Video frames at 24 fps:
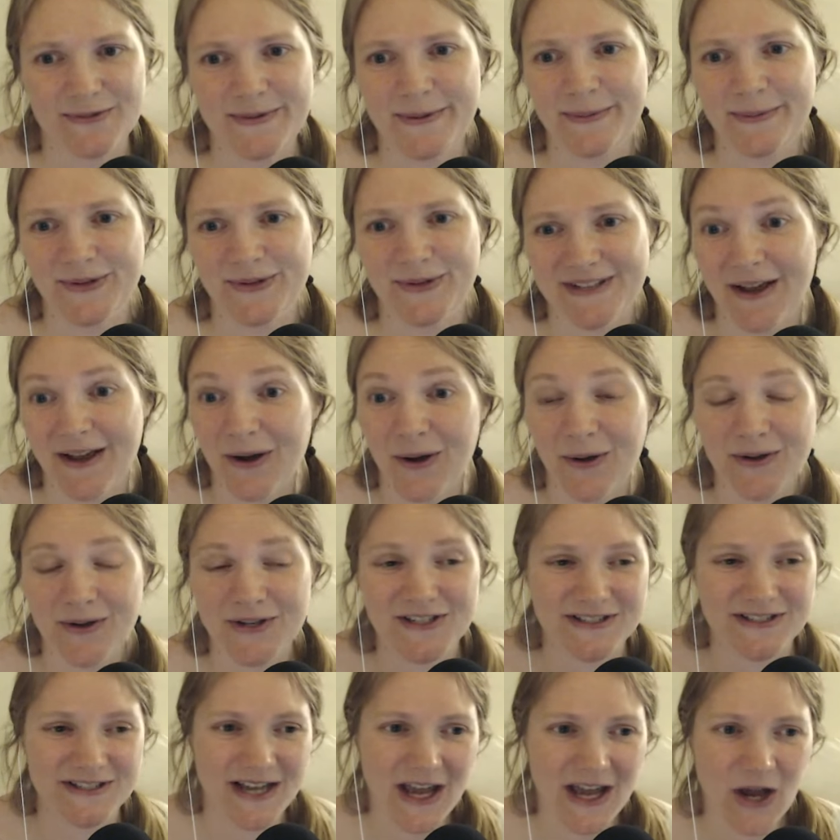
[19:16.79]
People say, oh,
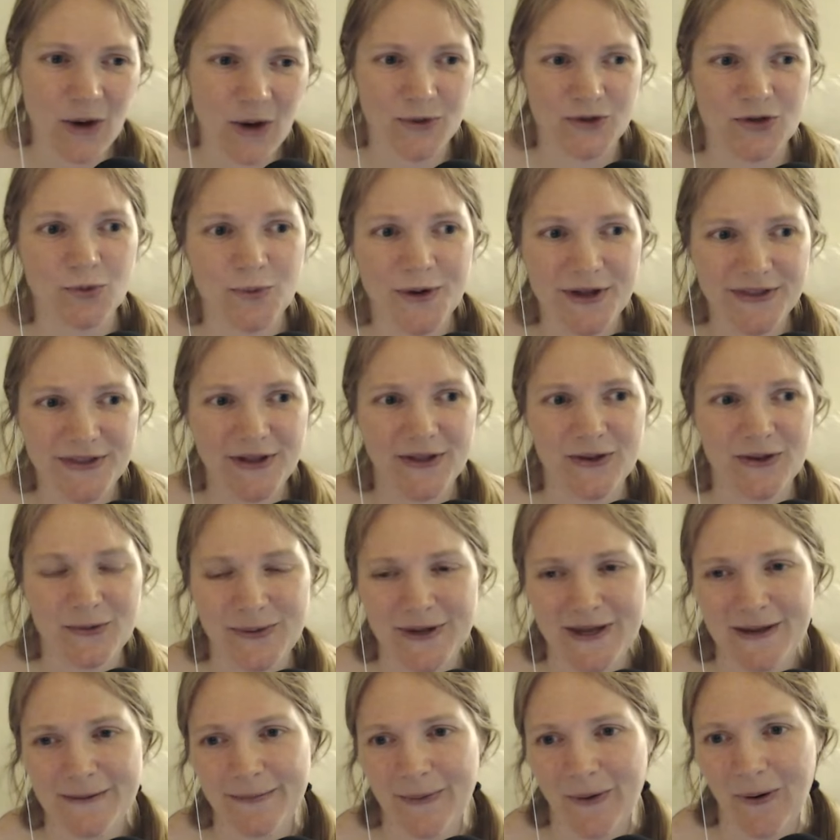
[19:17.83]
when you're with other
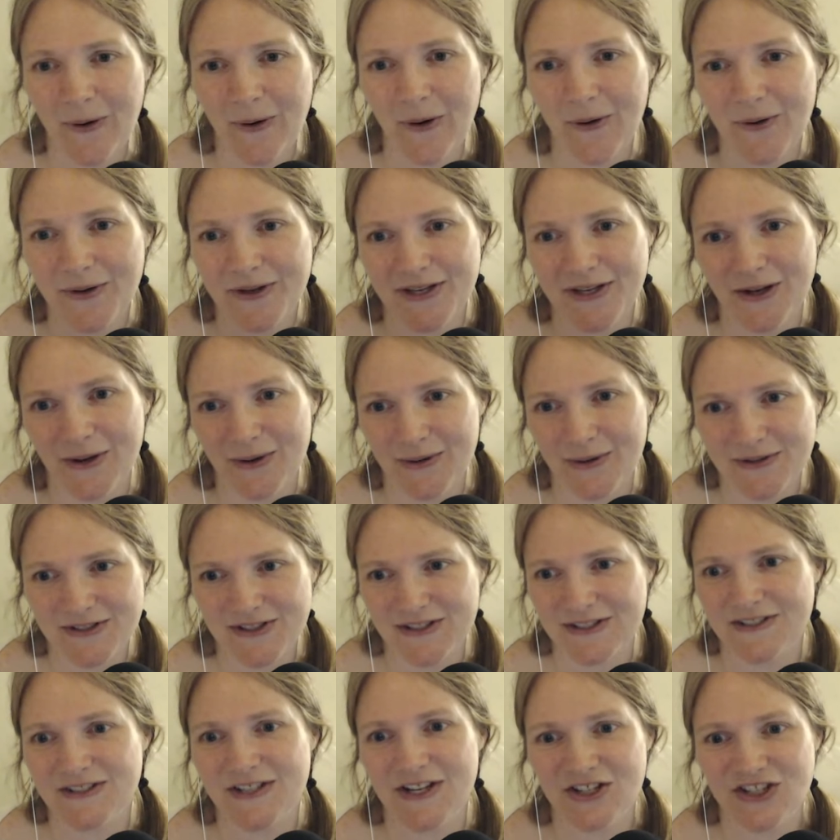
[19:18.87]
people, it's
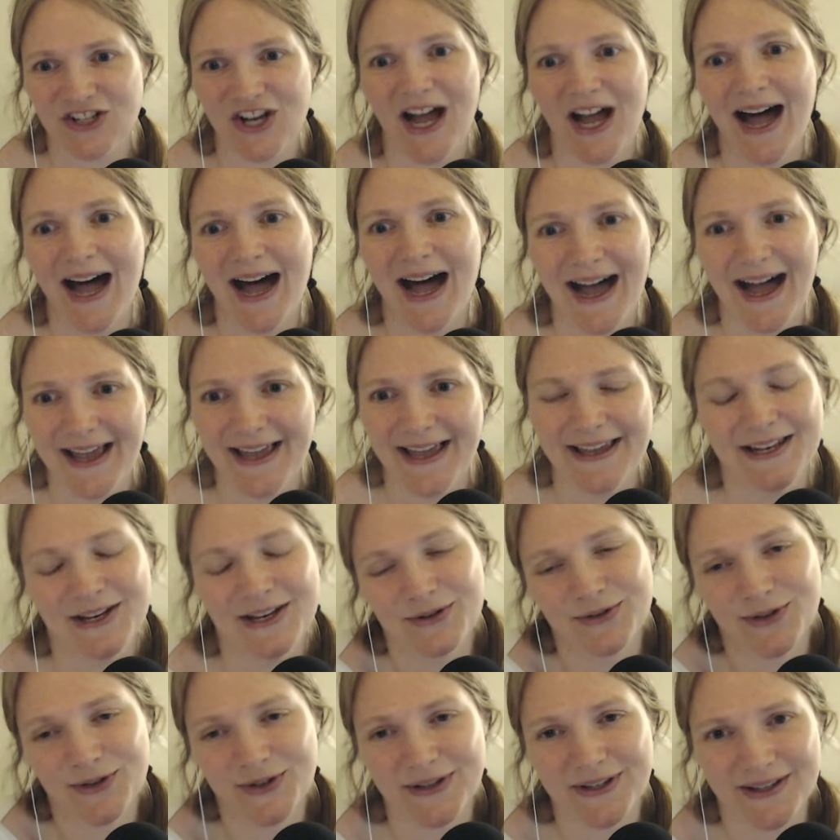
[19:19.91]
just such a high, and
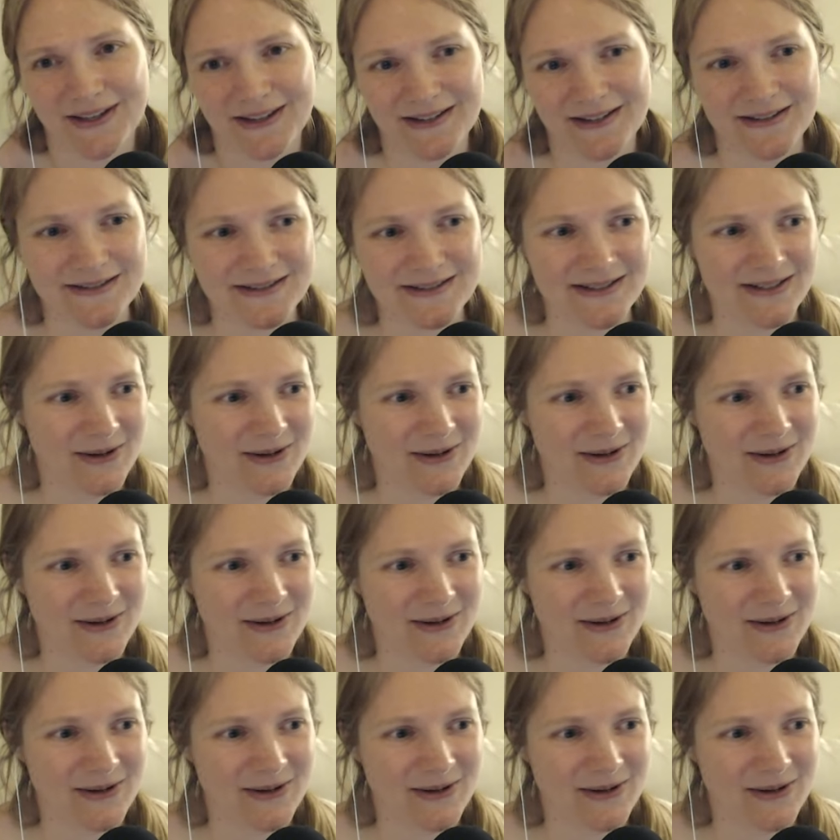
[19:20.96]
it really is.